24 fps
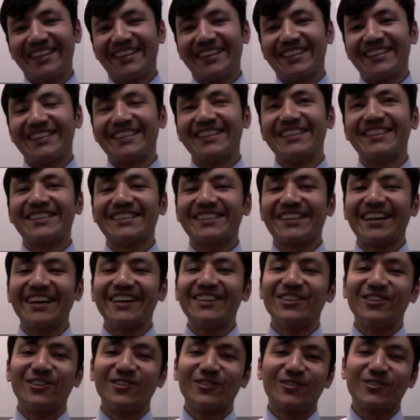It's kind
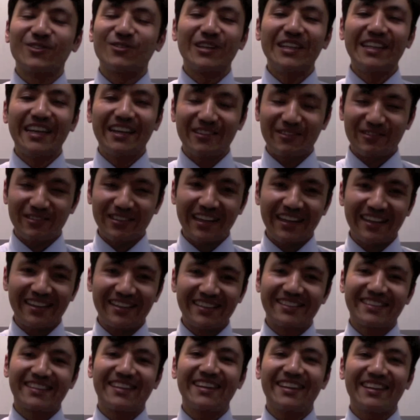of, when I
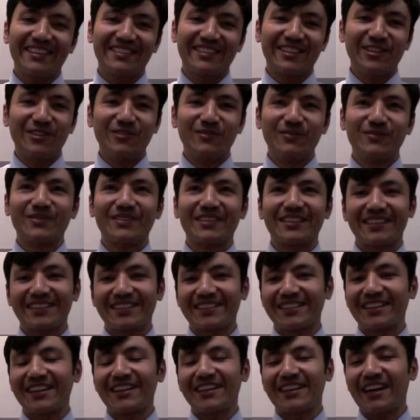say them
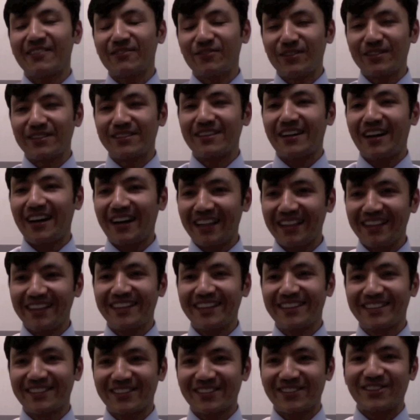with
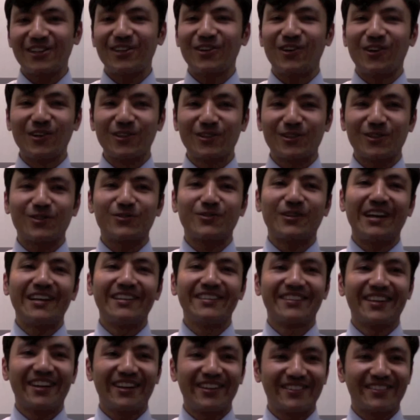dialect, they also
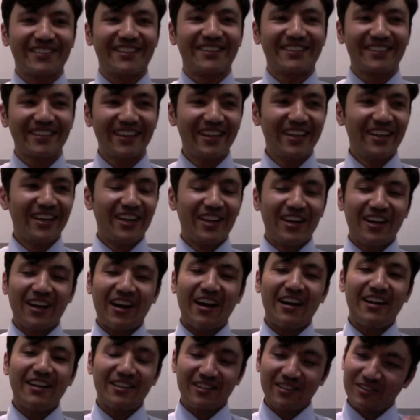find out that
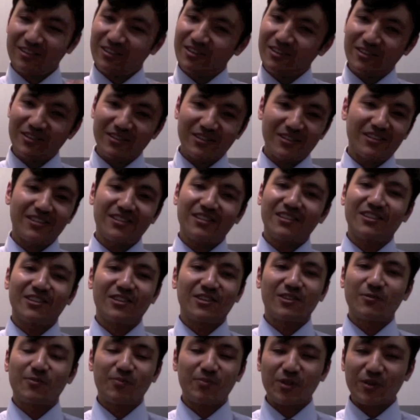I
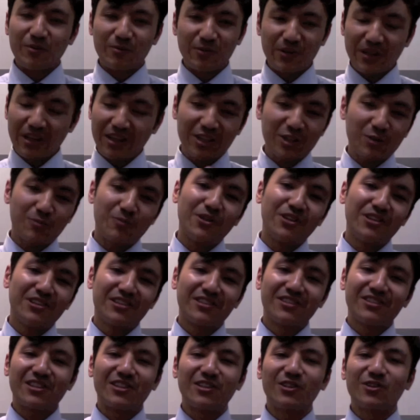
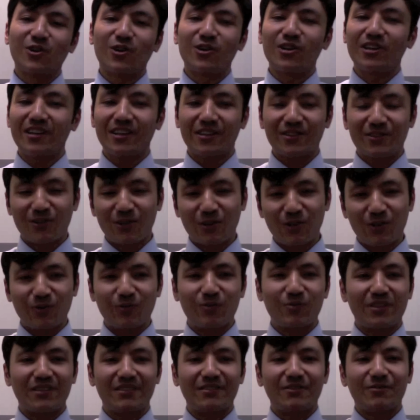experience in Korea so
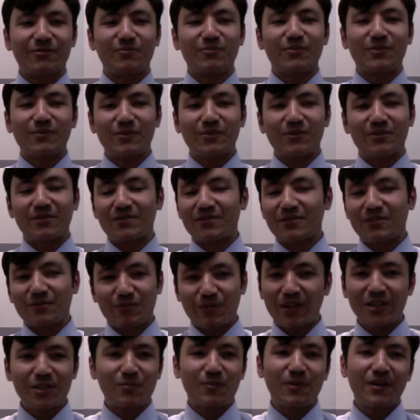
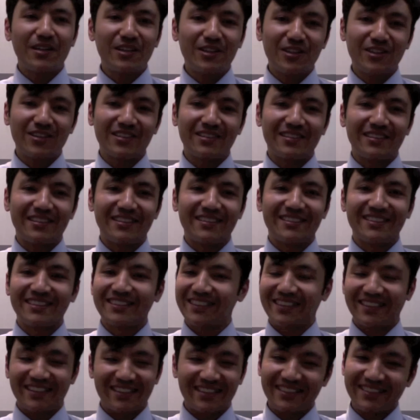much period, and
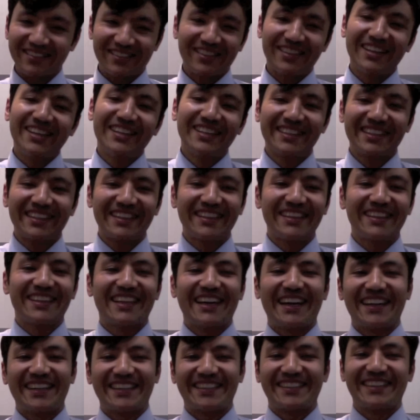they really
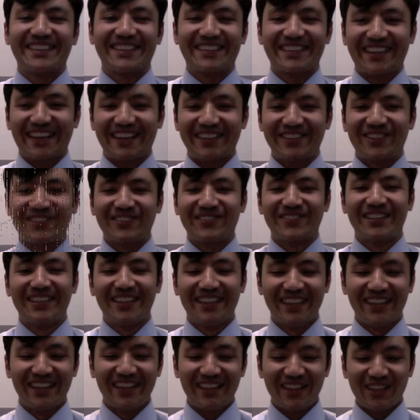like that kind
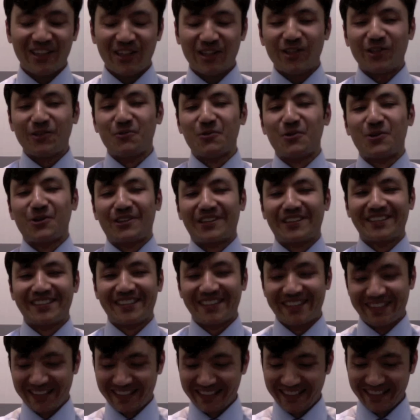of
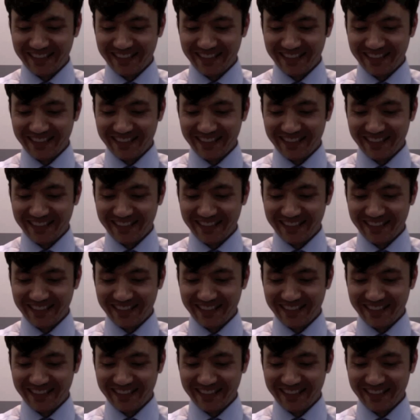words.